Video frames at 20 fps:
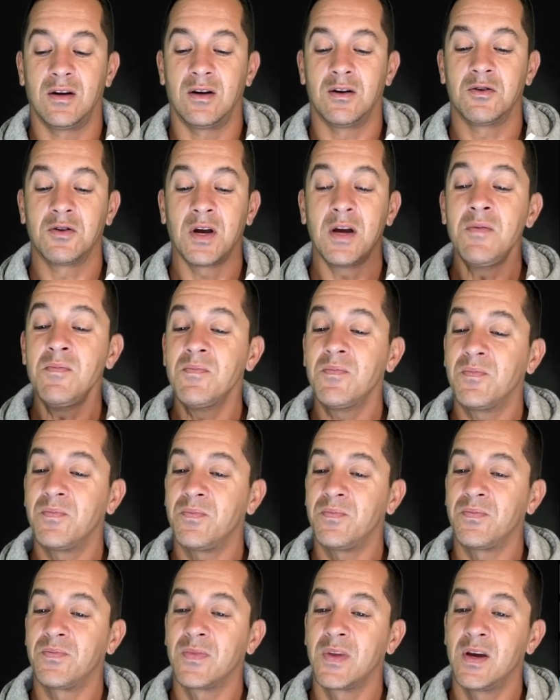Okay.
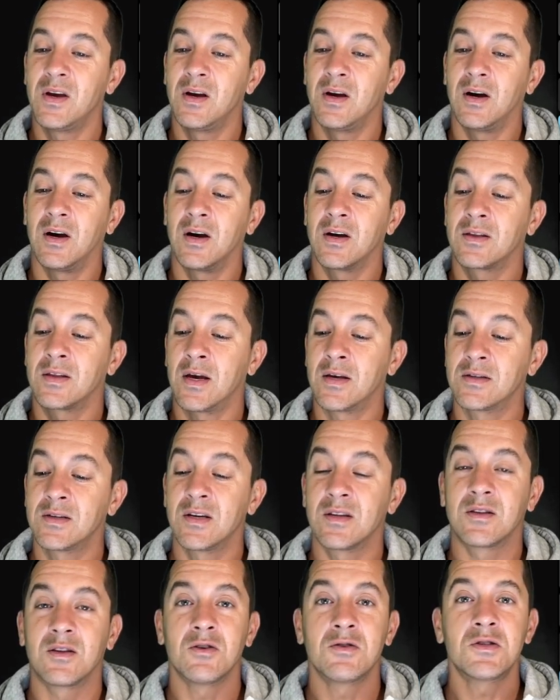All right, that's
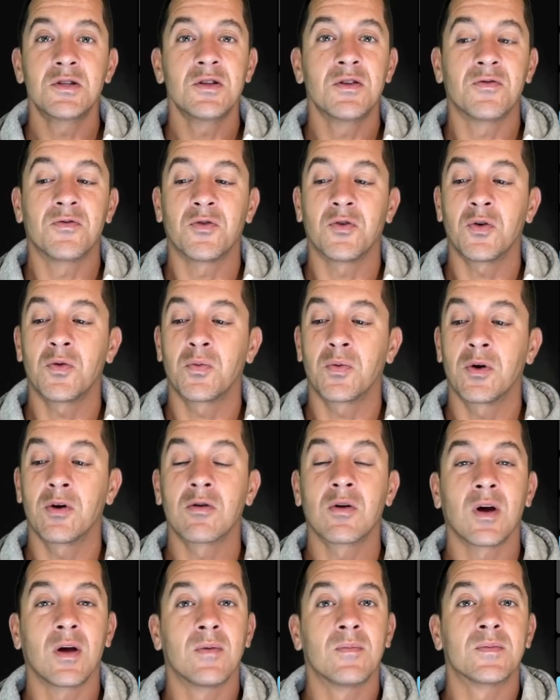it. Those are the four
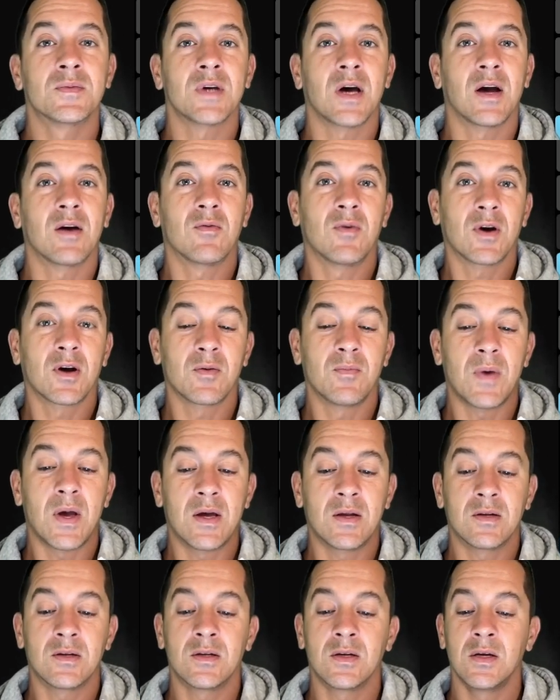programs I
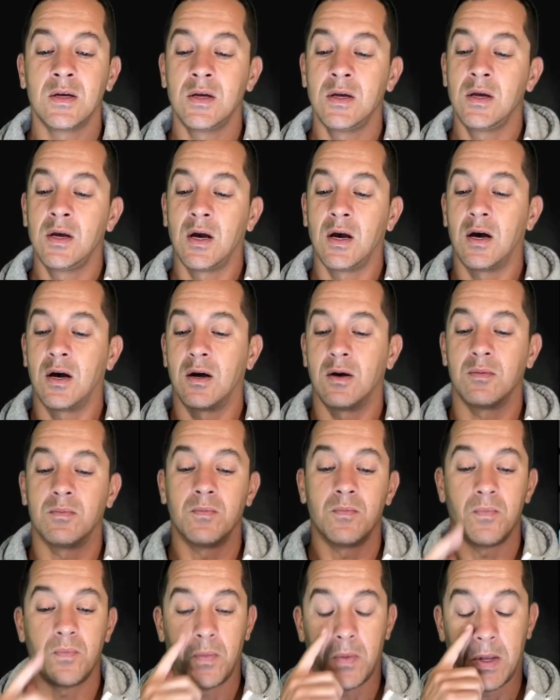recommend.
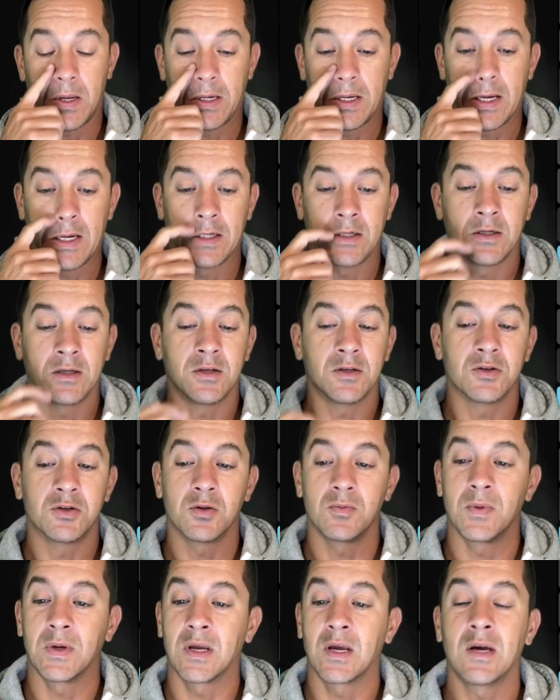Um, again,
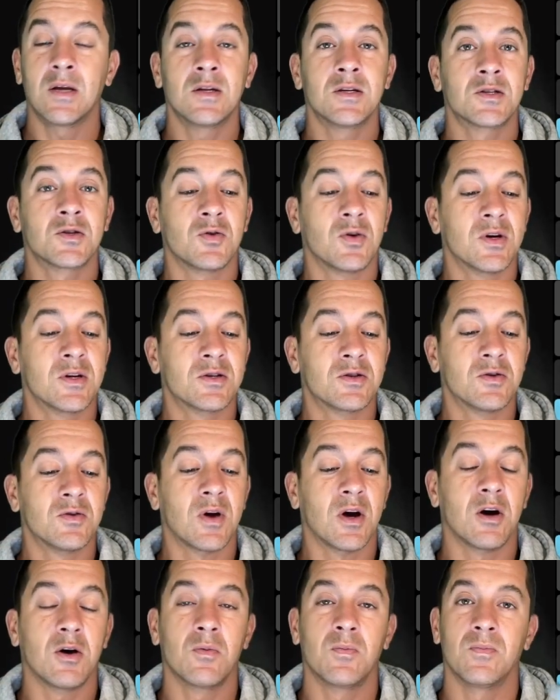zooming in is going to
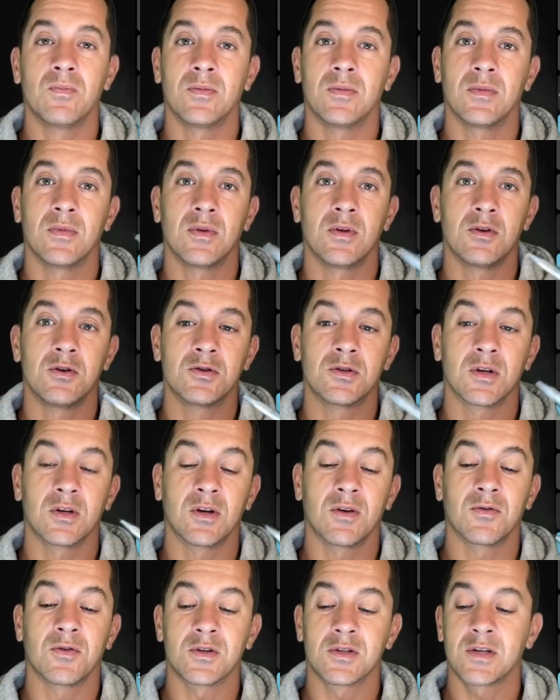help. Using a
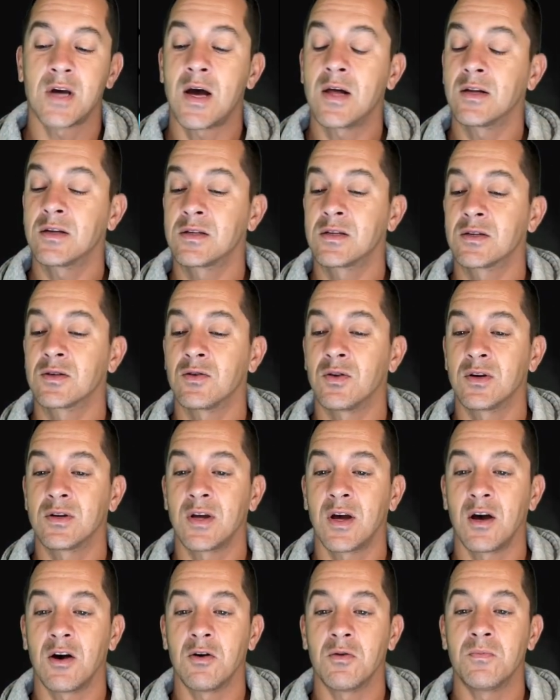different stylus is going
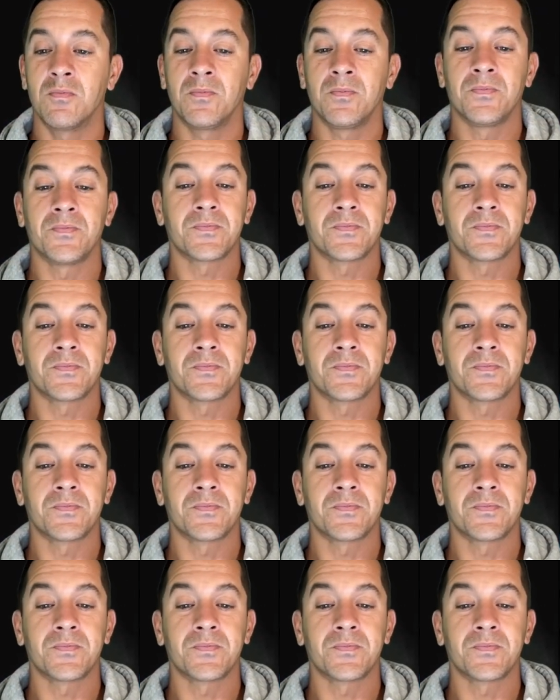to help.